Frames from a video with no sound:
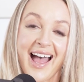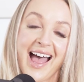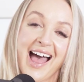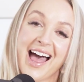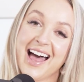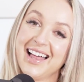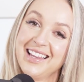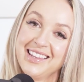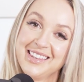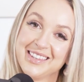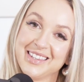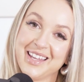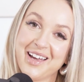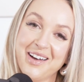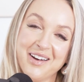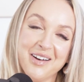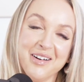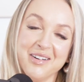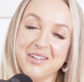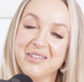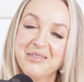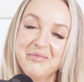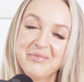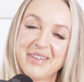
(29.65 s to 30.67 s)

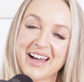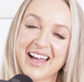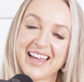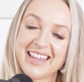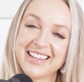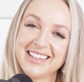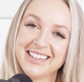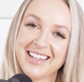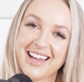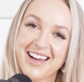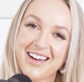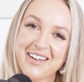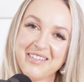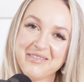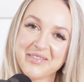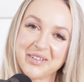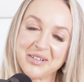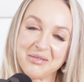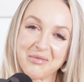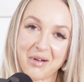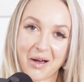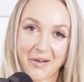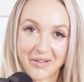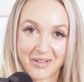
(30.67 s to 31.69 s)
Hello, my love,
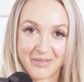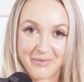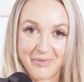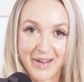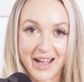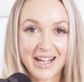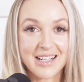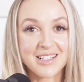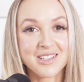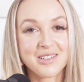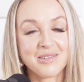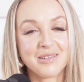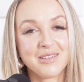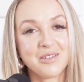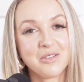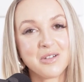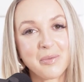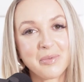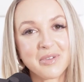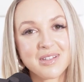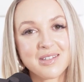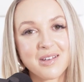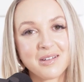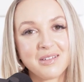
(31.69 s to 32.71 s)
and welcome back to a new
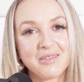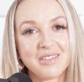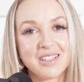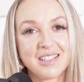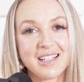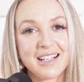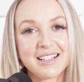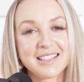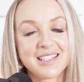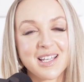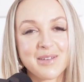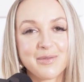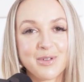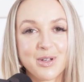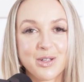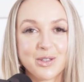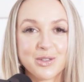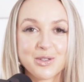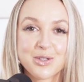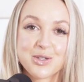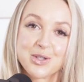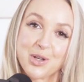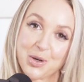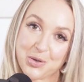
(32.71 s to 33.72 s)
episode of the Next Level
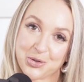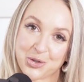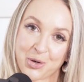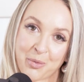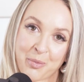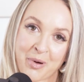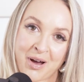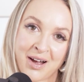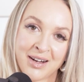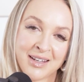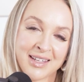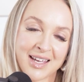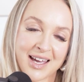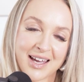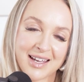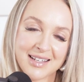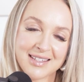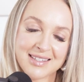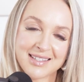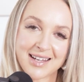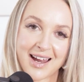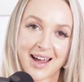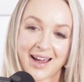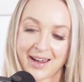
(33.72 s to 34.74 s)
Social
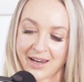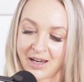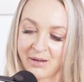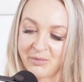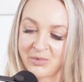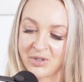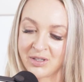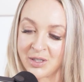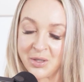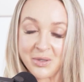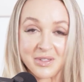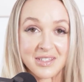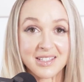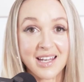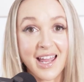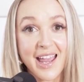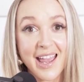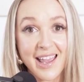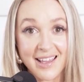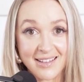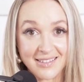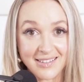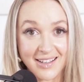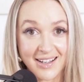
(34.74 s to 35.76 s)
Podcast. I am your host,
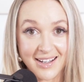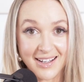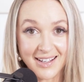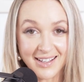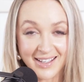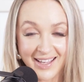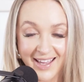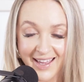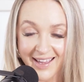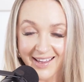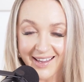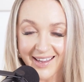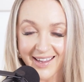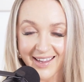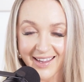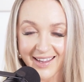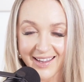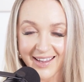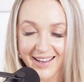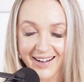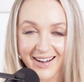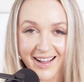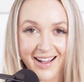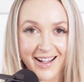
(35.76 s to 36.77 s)
Ayla,
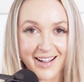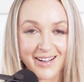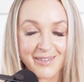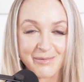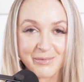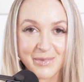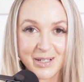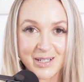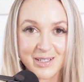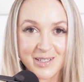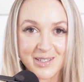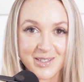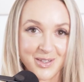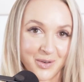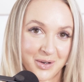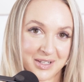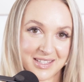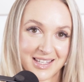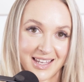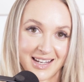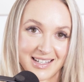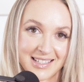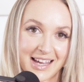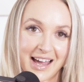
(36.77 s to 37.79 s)
and I am so
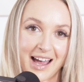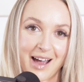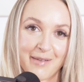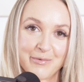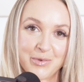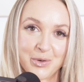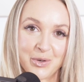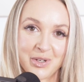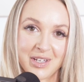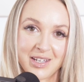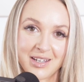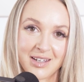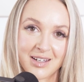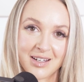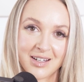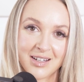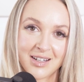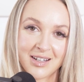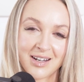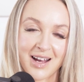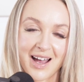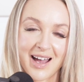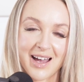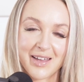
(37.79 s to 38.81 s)
excited to have you
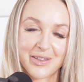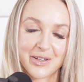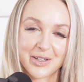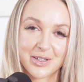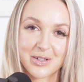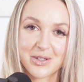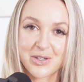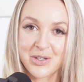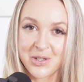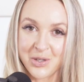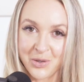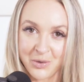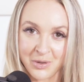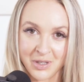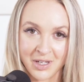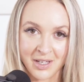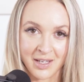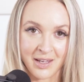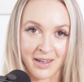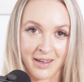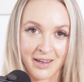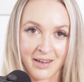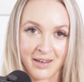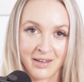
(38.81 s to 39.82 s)
here, either
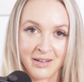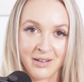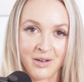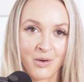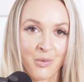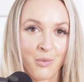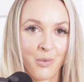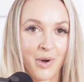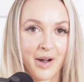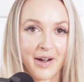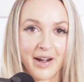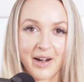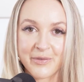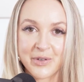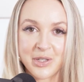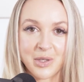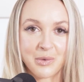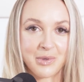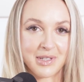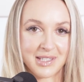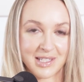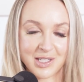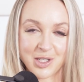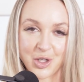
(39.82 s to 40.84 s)
tuning in wherever
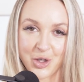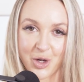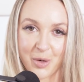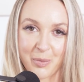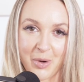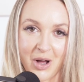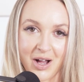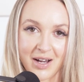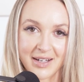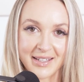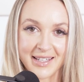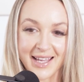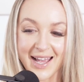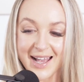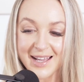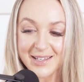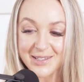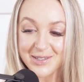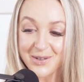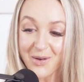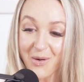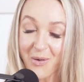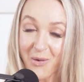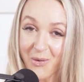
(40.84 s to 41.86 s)
you listen to your
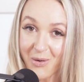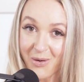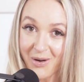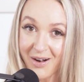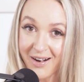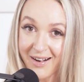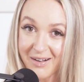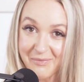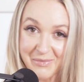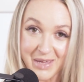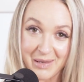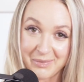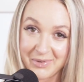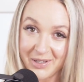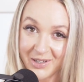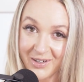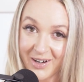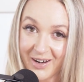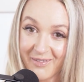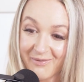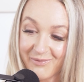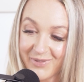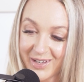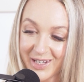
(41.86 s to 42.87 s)
podcasts, or maybe you're
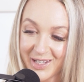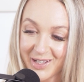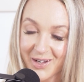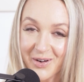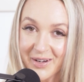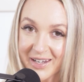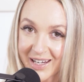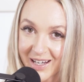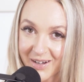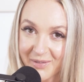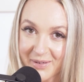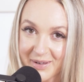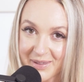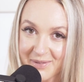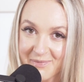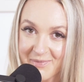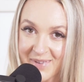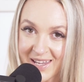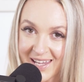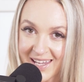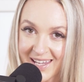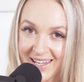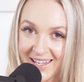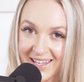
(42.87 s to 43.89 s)
on video here with
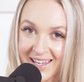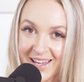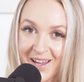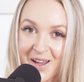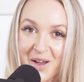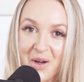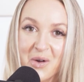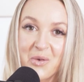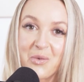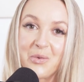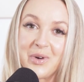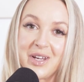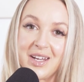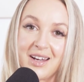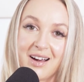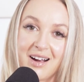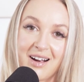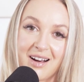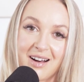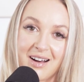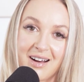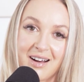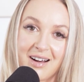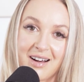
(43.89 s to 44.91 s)
me. We
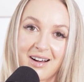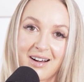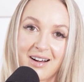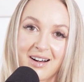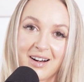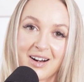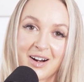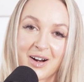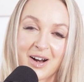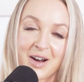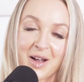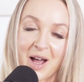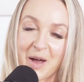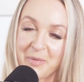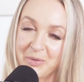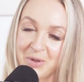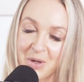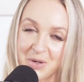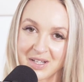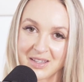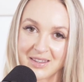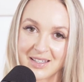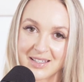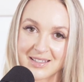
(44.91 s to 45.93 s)
are
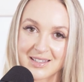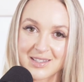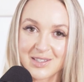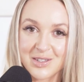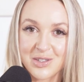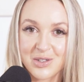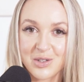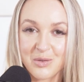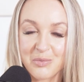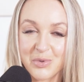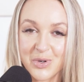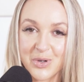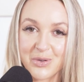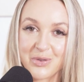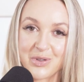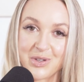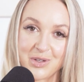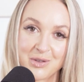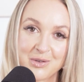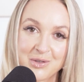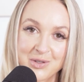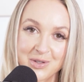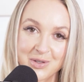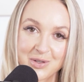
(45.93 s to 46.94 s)
uploading this to both
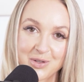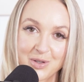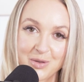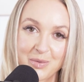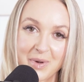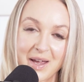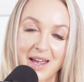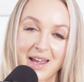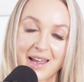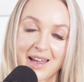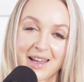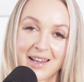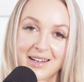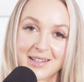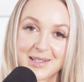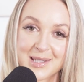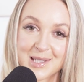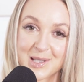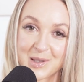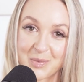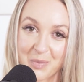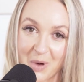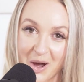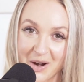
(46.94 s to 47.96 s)
YouTube and
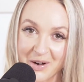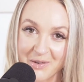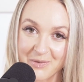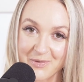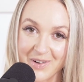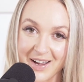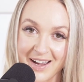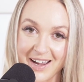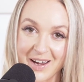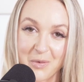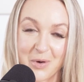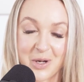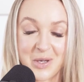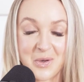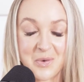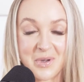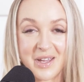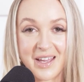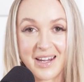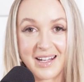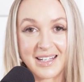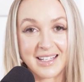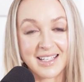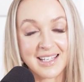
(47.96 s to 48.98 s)
Spotify, where you
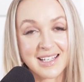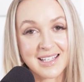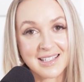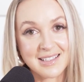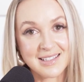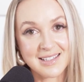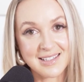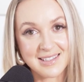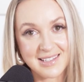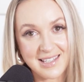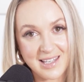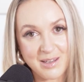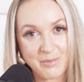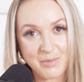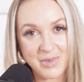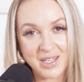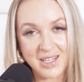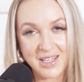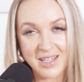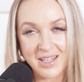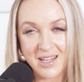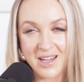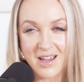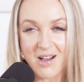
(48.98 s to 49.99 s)
can see
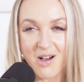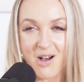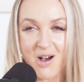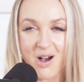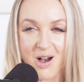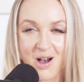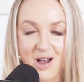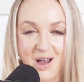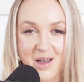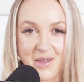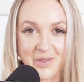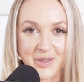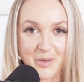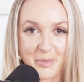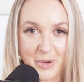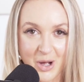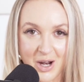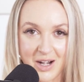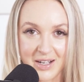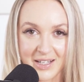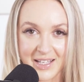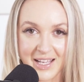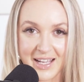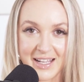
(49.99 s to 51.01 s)
me on the
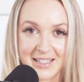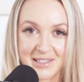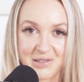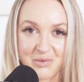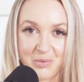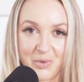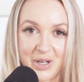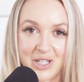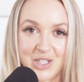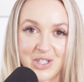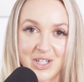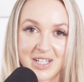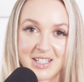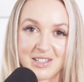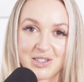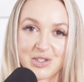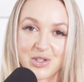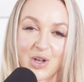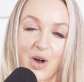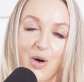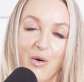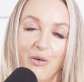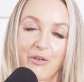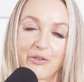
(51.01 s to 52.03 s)
podcast, which is
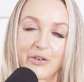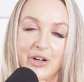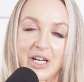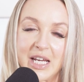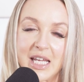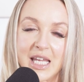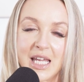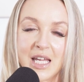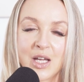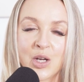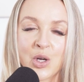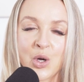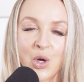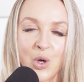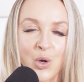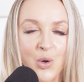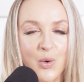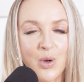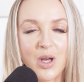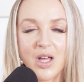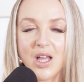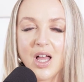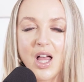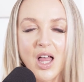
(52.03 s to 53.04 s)
so freaking
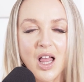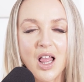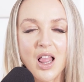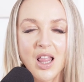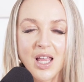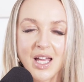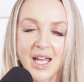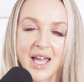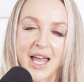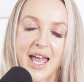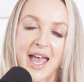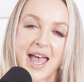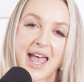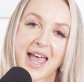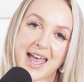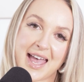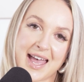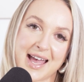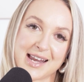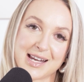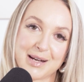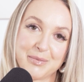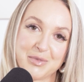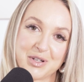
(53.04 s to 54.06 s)
cool.
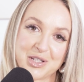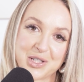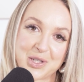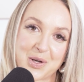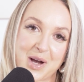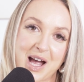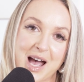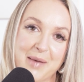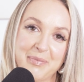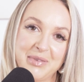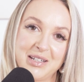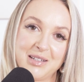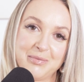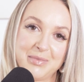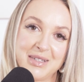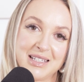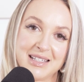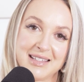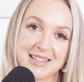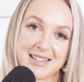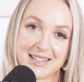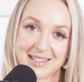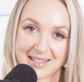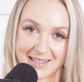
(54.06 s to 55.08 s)
And I'm just so happy to be
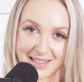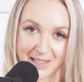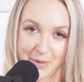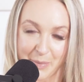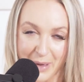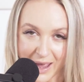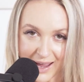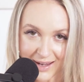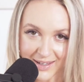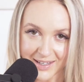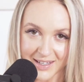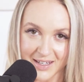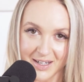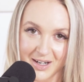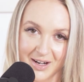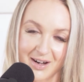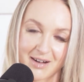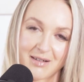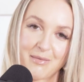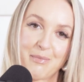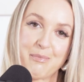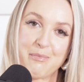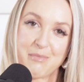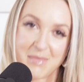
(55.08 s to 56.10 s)
consistently back
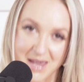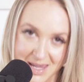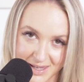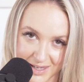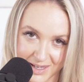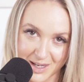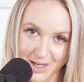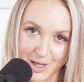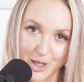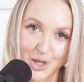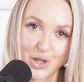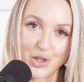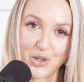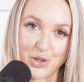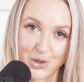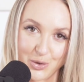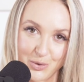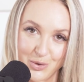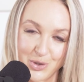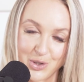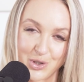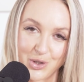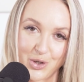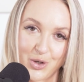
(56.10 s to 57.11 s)
here making
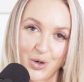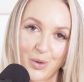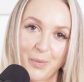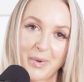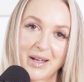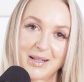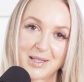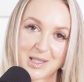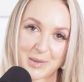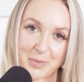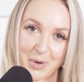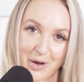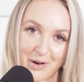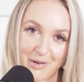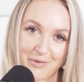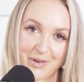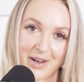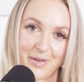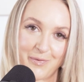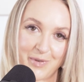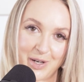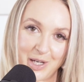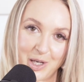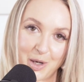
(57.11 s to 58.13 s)
YouTube and
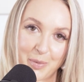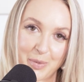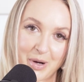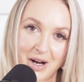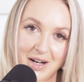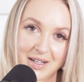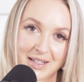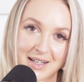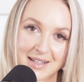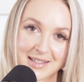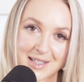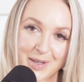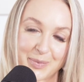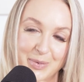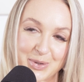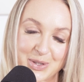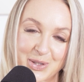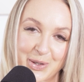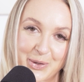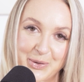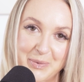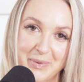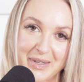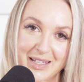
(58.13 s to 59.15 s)
Spotify video podcast
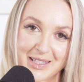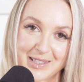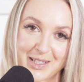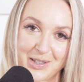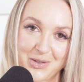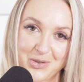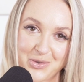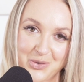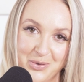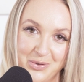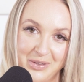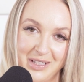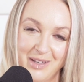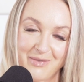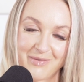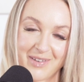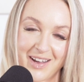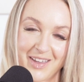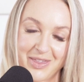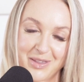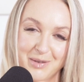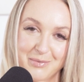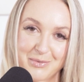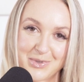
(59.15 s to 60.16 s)
episodes because I truly
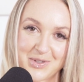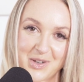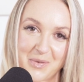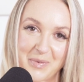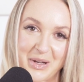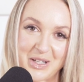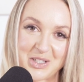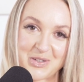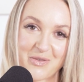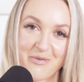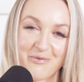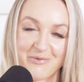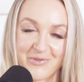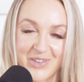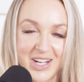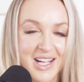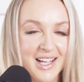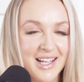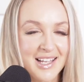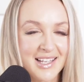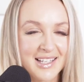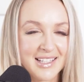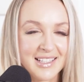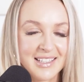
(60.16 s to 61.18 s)
find them so much
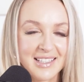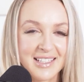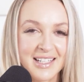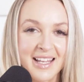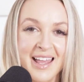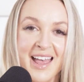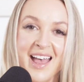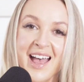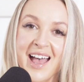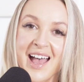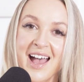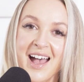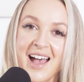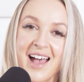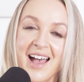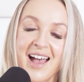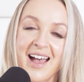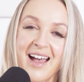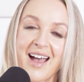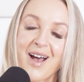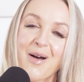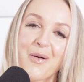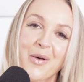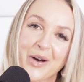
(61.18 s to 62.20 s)
fun.
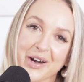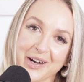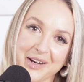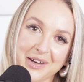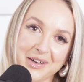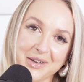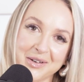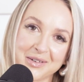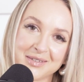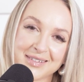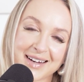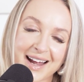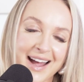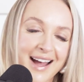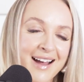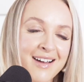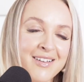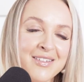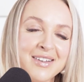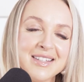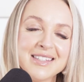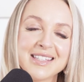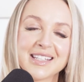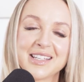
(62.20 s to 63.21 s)
How are you?
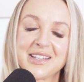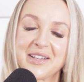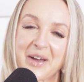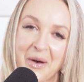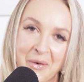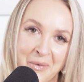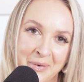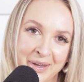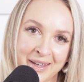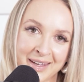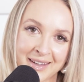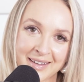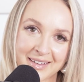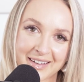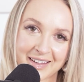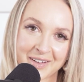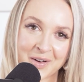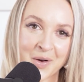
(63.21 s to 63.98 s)
How is it going? I